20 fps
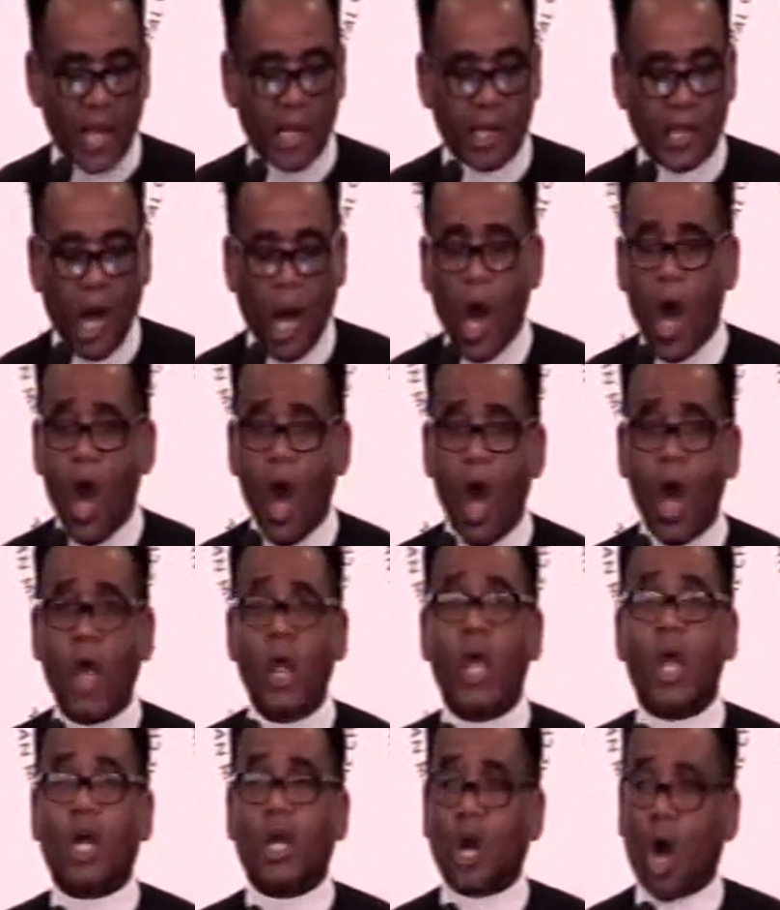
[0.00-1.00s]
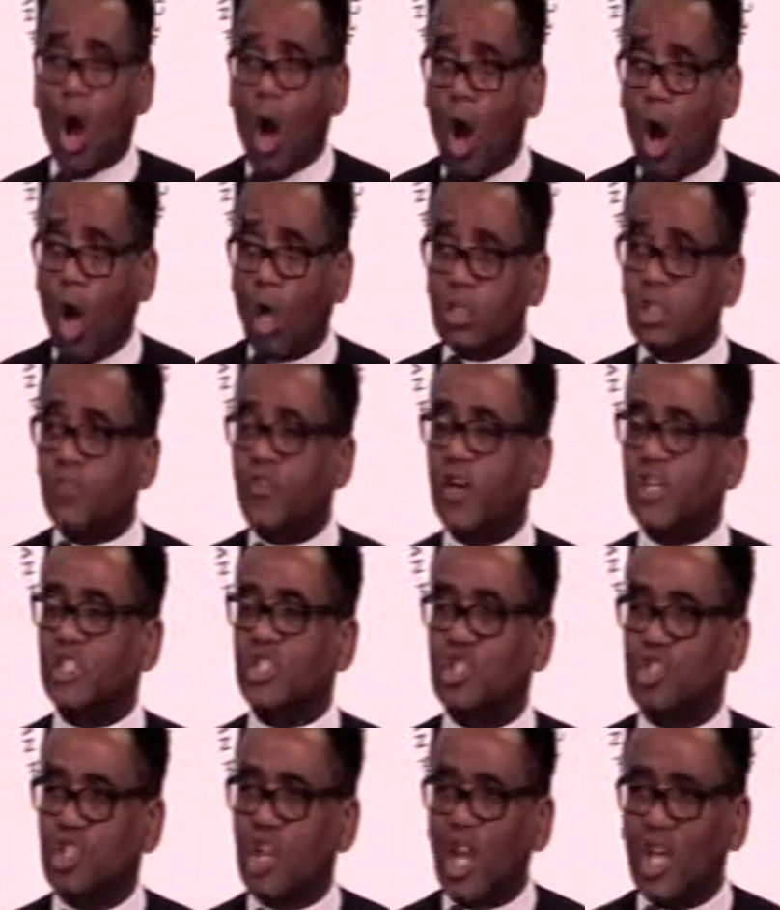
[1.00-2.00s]
God calls for
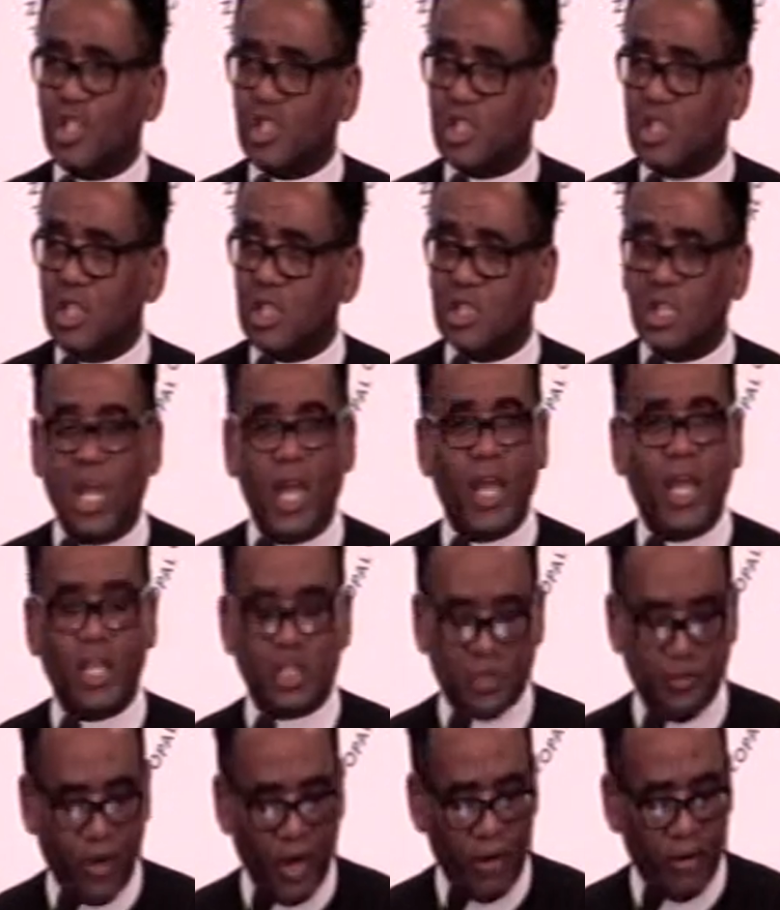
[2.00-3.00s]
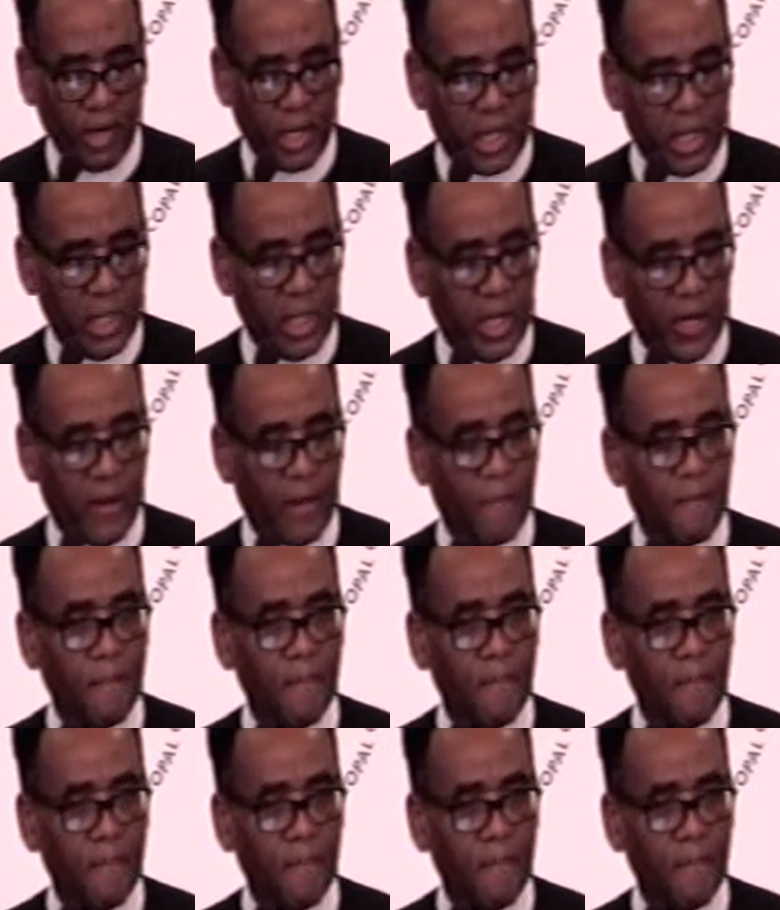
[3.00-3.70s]
justice is very clear.